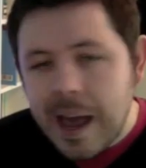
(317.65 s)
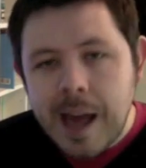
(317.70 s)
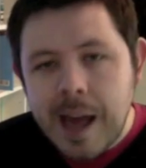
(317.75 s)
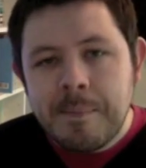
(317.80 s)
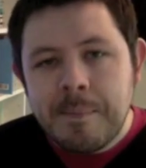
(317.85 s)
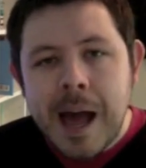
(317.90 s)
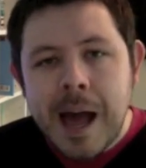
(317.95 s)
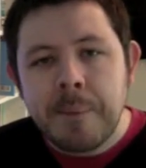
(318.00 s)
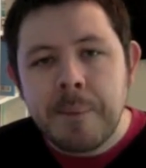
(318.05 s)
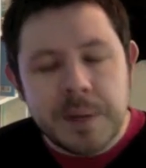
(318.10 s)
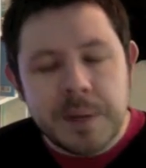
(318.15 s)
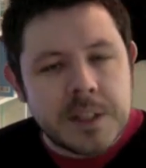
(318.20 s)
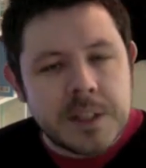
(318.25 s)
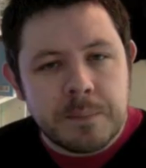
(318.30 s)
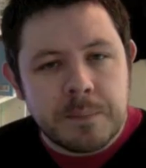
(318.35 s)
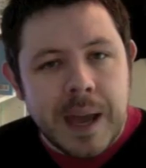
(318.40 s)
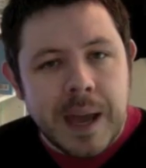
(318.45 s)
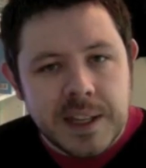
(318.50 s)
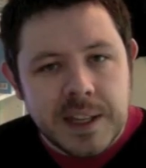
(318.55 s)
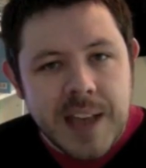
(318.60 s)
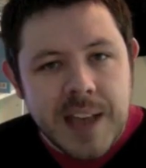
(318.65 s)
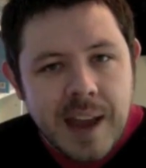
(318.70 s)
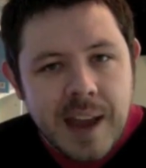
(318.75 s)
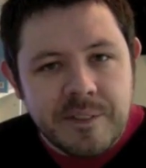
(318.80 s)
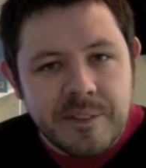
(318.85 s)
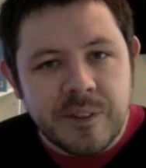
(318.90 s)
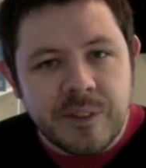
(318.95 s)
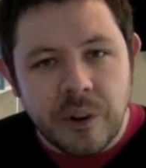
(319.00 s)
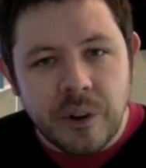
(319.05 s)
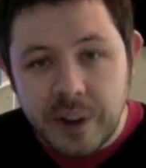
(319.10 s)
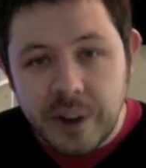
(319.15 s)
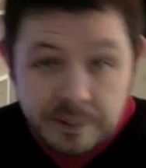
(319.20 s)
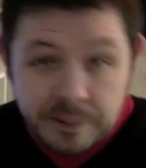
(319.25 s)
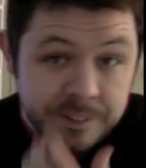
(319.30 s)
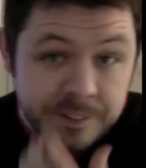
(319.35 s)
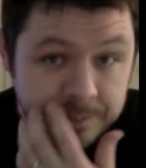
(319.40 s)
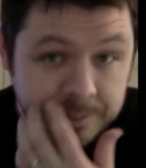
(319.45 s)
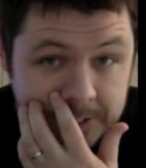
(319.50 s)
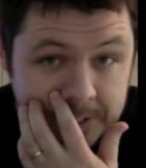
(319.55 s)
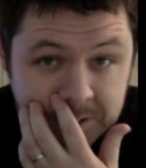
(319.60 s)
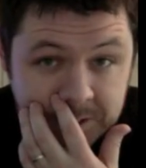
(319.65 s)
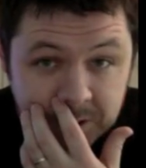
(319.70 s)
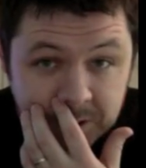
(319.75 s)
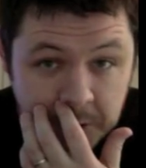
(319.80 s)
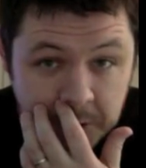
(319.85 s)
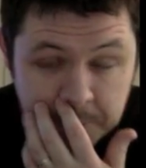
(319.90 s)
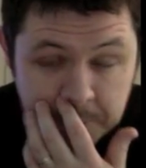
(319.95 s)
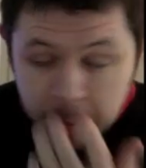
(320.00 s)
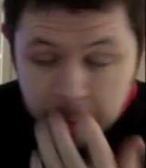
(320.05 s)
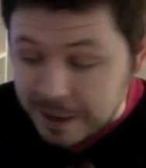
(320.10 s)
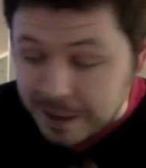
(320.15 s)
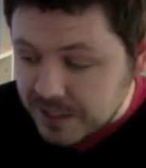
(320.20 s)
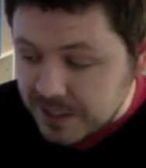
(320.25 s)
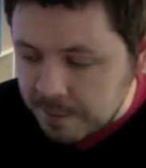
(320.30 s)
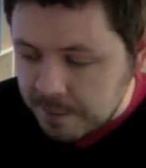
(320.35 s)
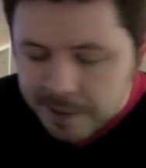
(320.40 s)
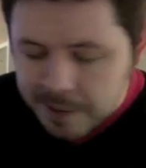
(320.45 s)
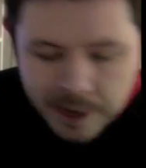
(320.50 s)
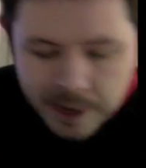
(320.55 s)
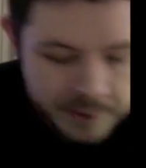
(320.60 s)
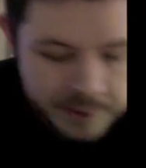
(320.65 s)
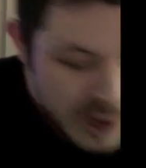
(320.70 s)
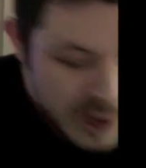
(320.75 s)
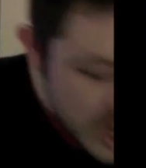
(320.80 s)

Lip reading: I'm happy to pay 10 for it, or $15, but about £10.